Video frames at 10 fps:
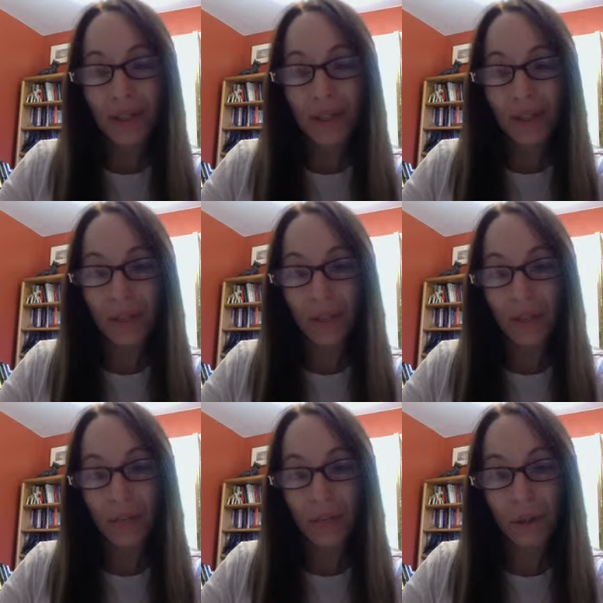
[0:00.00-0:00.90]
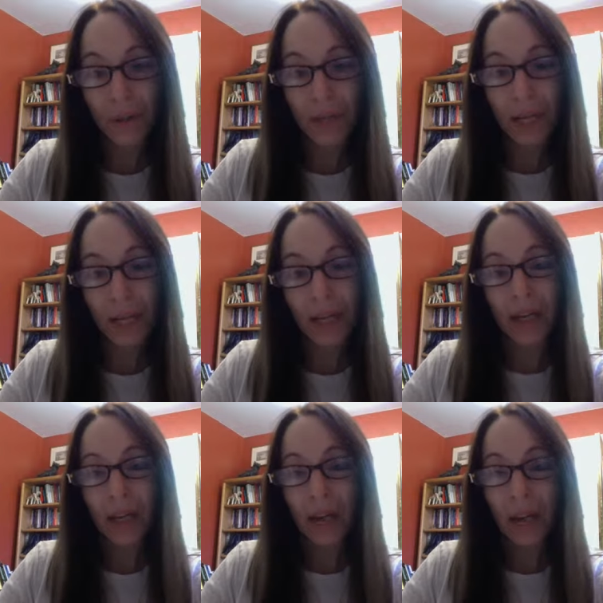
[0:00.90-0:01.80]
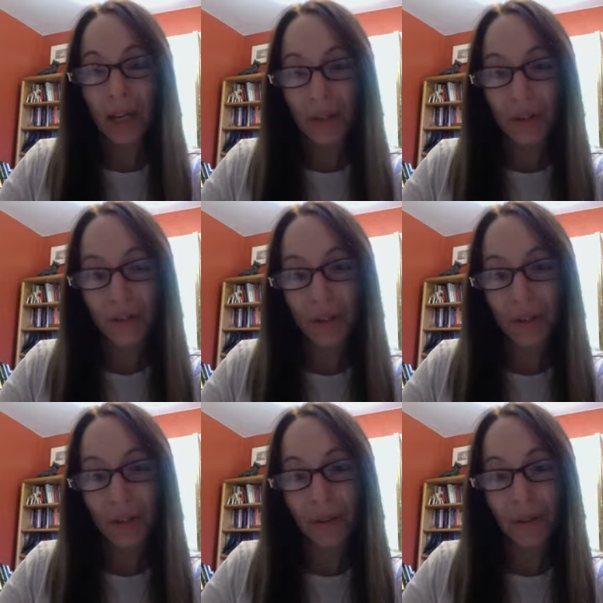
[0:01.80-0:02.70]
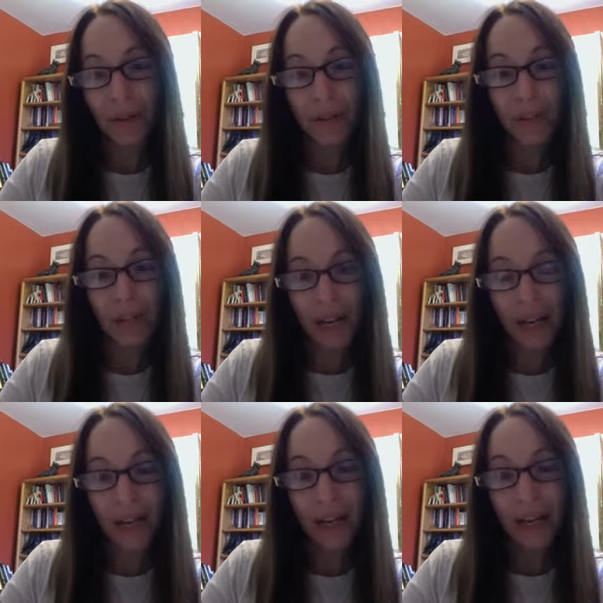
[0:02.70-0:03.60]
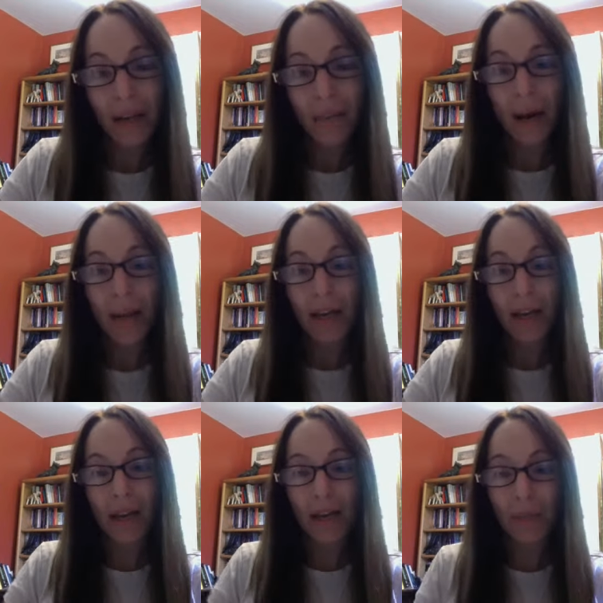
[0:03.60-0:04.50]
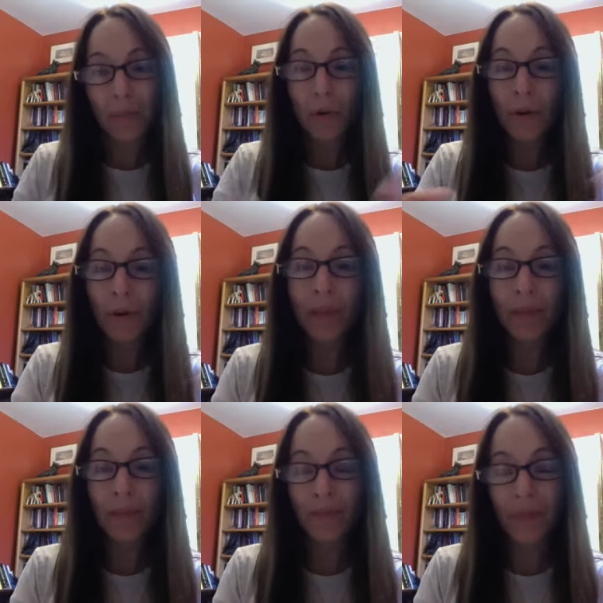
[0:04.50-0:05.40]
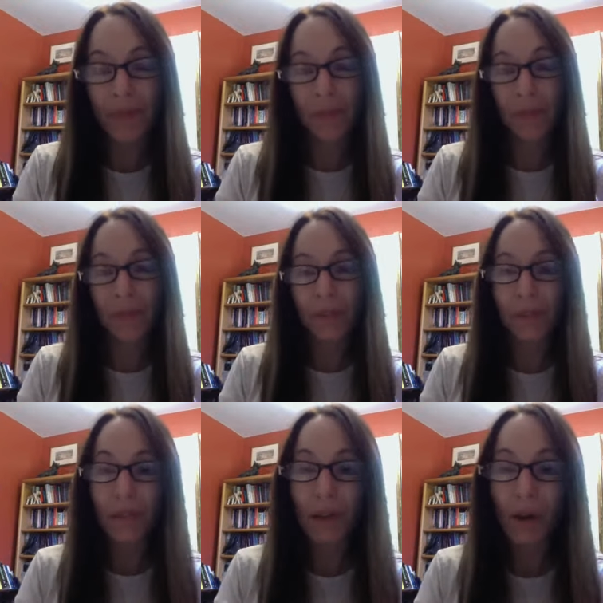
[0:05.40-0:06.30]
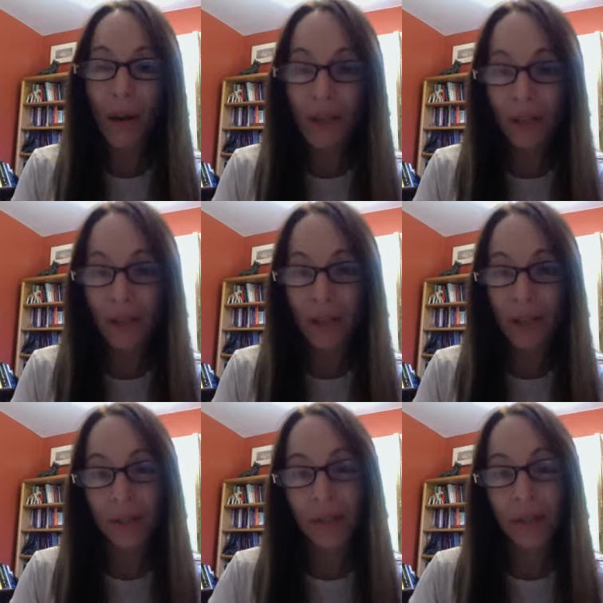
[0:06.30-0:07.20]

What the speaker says: to this emerging and new field of study by exploring some of the issues, some of the questions